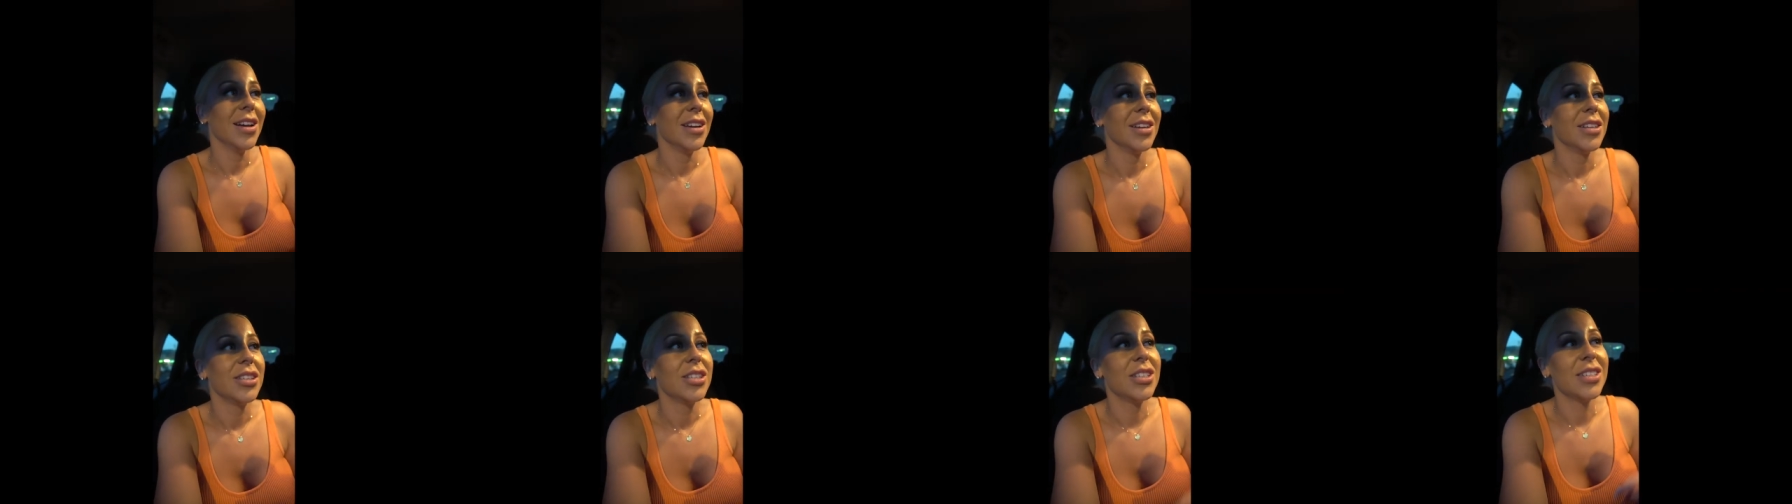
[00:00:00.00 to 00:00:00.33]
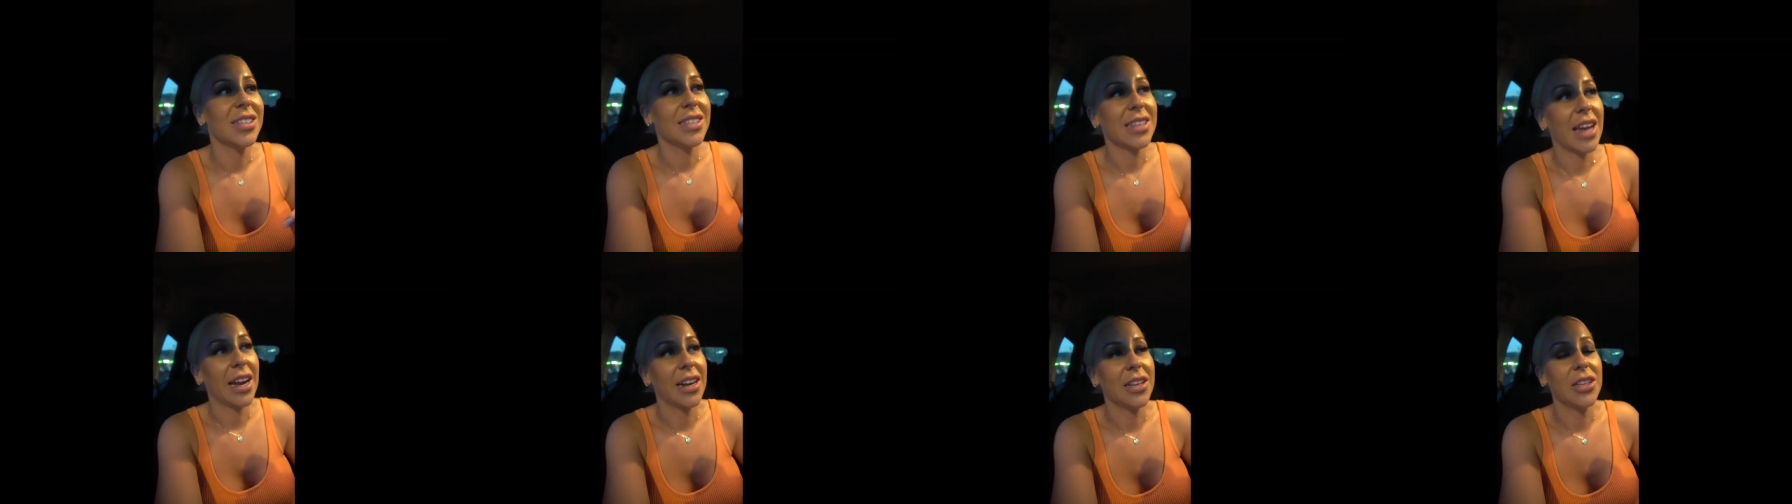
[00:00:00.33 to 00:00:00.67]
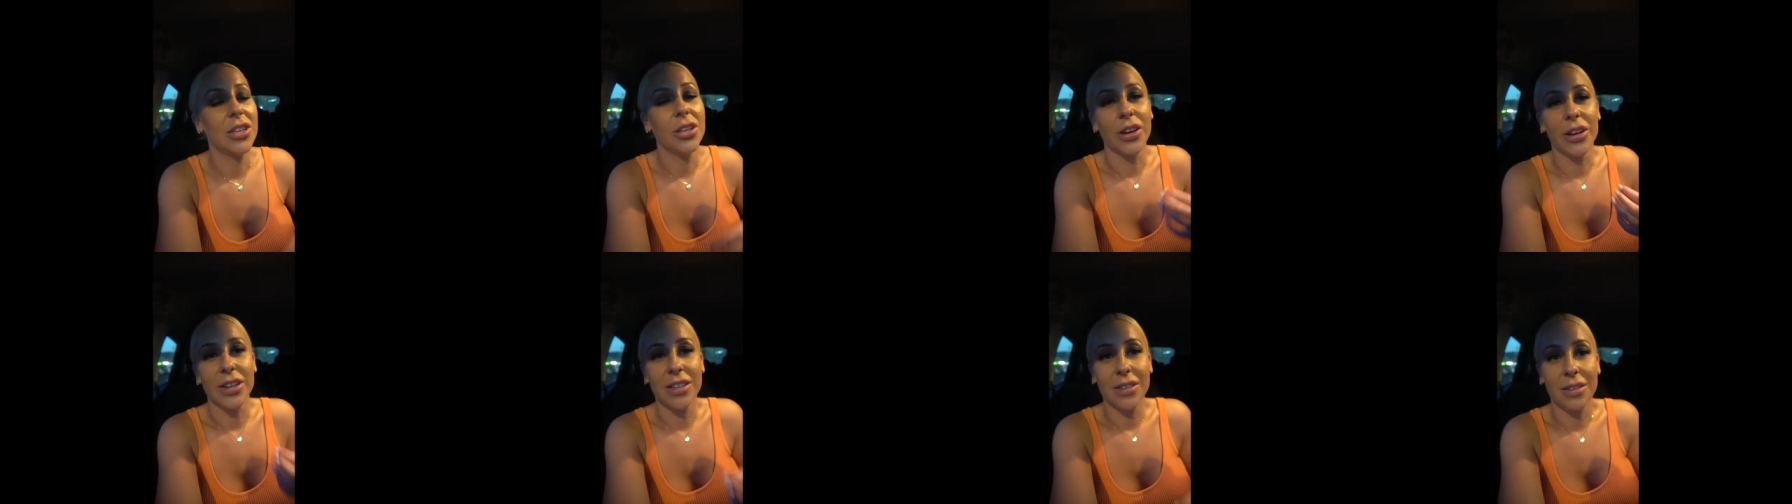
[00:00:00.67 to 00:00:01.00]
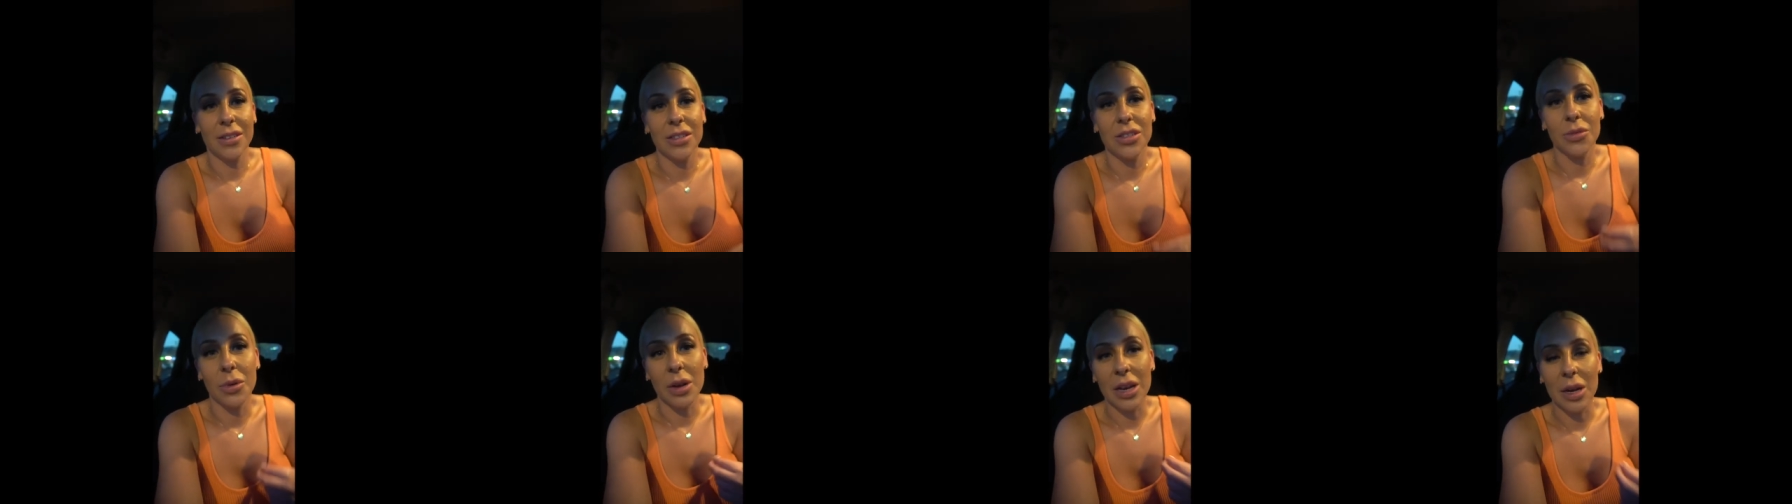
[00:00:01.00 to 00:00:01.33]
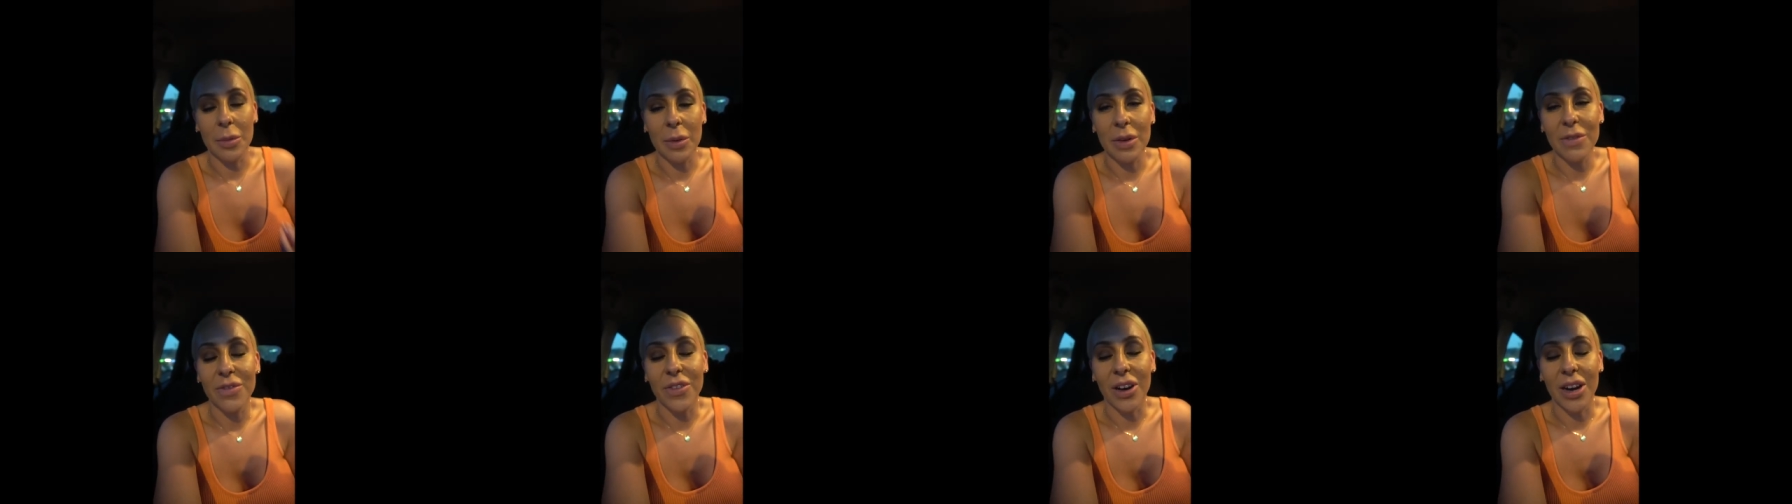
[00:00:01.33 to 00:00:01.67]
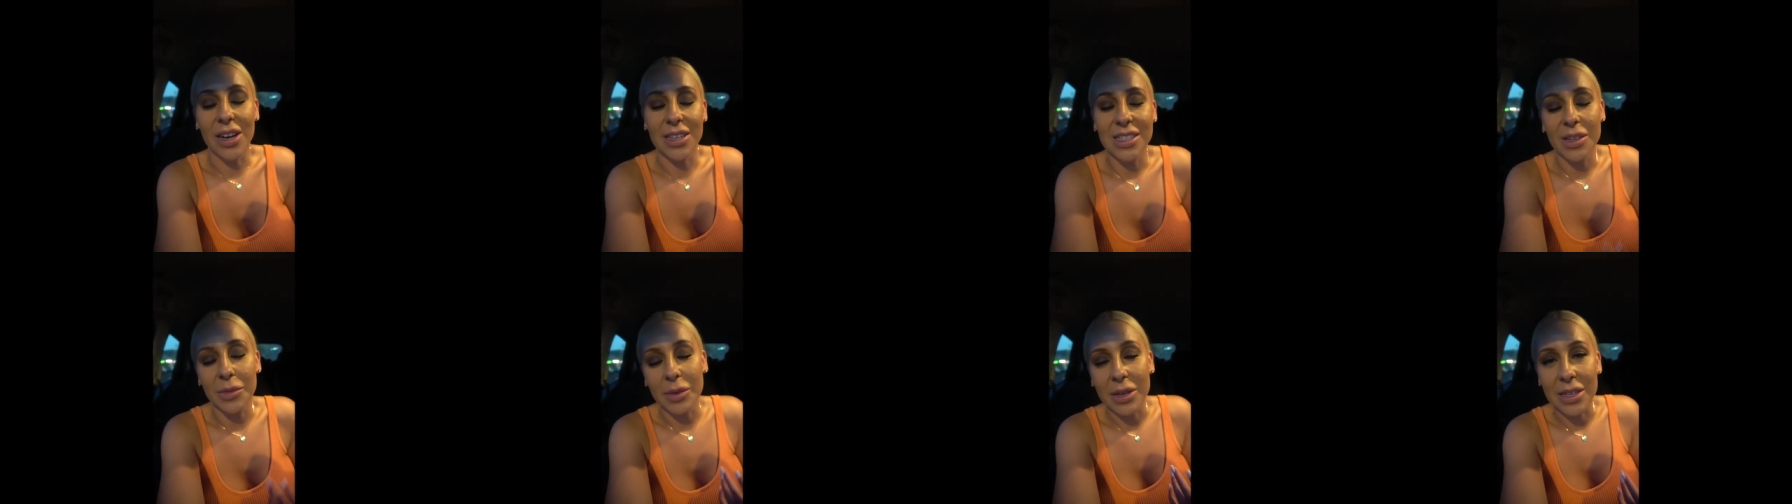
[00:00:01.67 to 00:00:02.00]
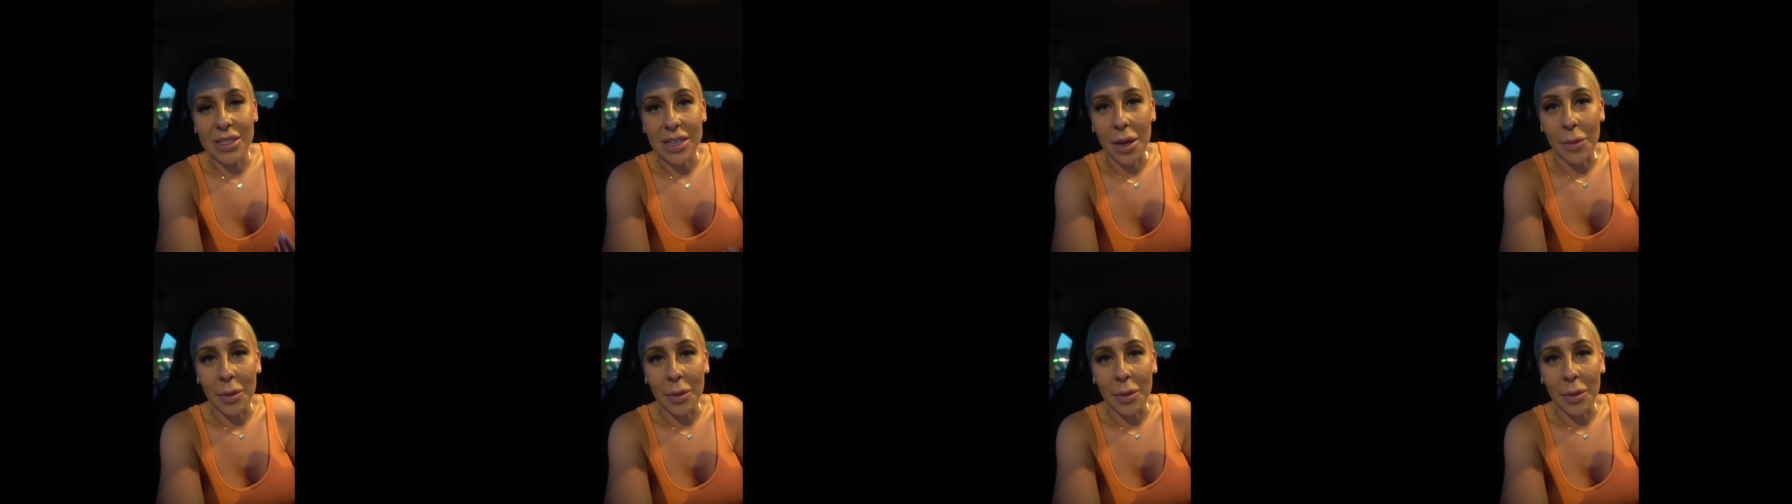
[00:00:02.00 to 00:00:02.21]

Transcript: she's like you know doing it a bit faster because